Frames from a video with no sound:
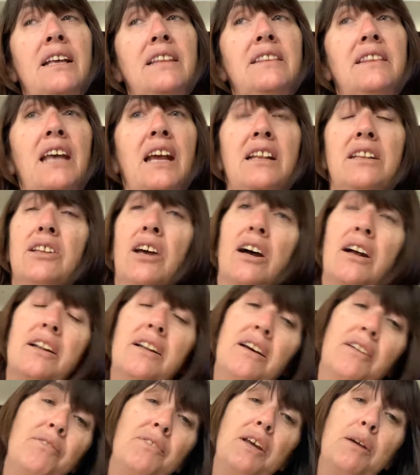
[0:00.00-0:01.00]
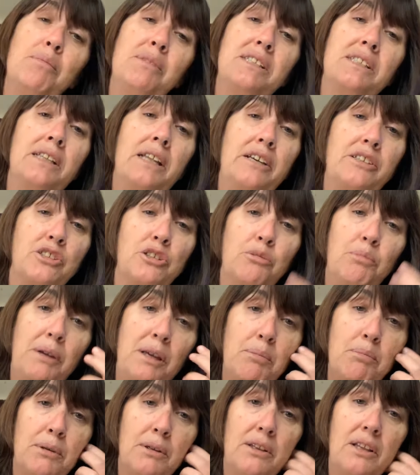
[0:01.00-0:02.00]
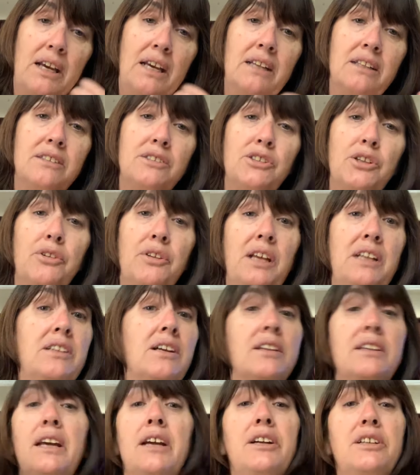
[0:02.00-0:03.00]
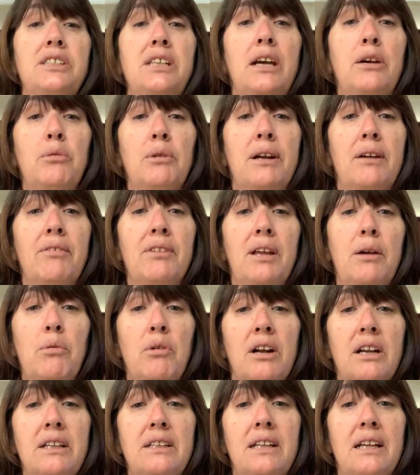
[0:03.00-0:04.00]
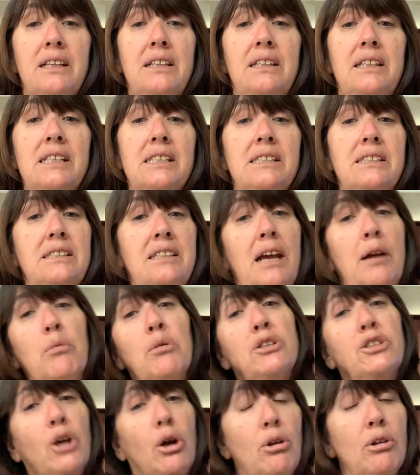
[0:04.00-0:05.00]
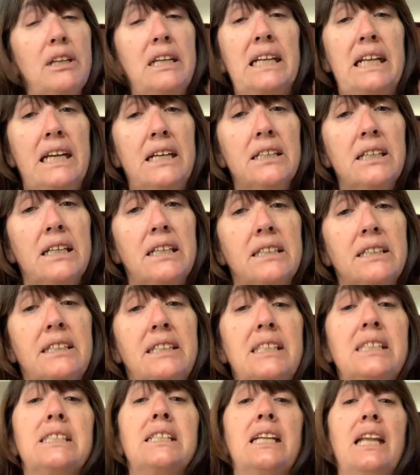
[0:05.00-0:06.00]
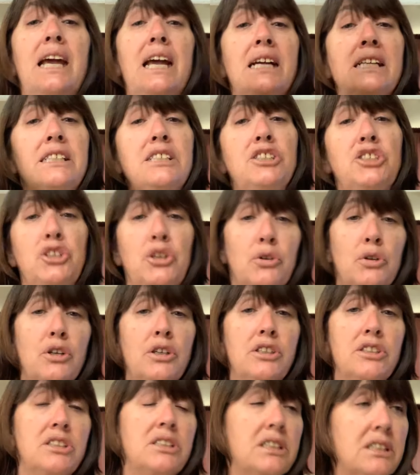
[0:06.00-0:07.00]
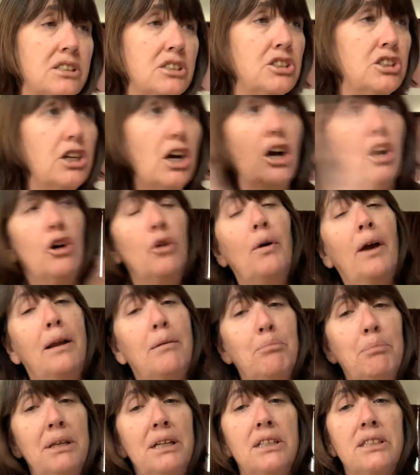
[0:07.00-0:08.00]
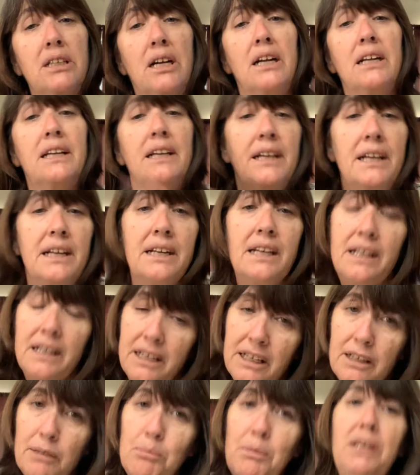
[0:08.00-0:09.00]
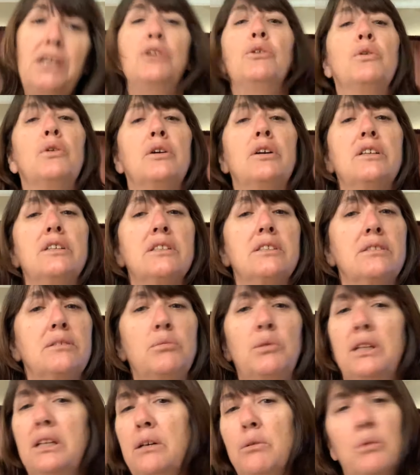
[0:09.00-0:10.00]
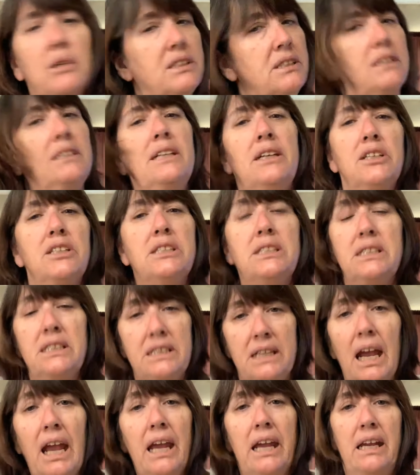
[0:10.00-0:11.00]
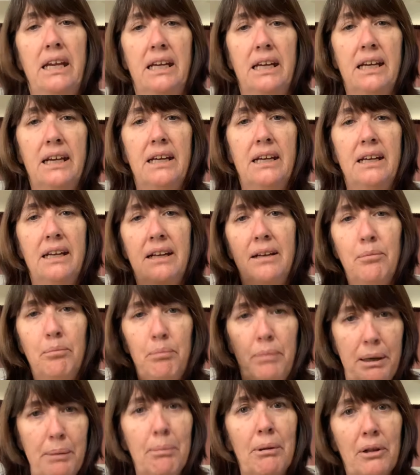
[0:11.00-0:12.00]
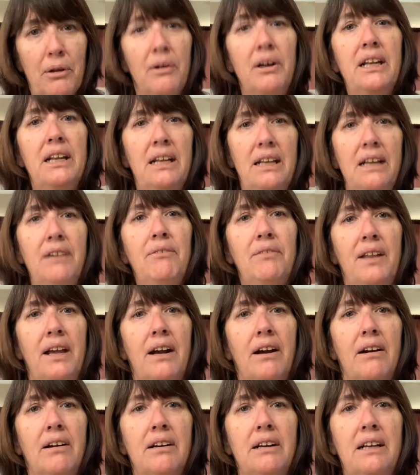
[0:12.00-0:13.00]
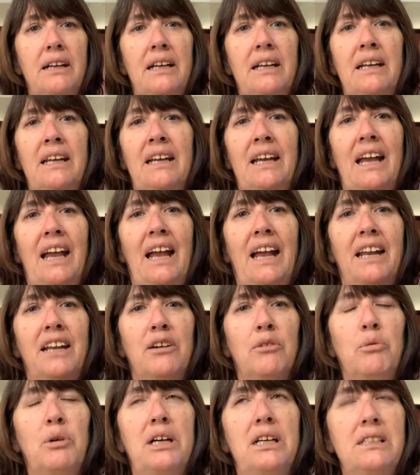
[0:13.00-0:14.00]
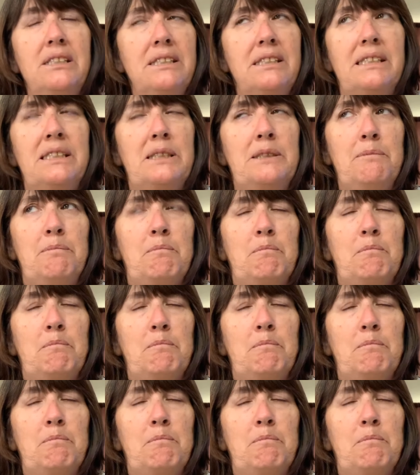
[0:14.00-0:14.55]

They thought of them as lesser people, and so they thought they could take whatever they wanted. Like this, they were told in England, this land is yours, just go and build on it and it can be yours. Well, it wasn't theirs to take. People already lived there, and it was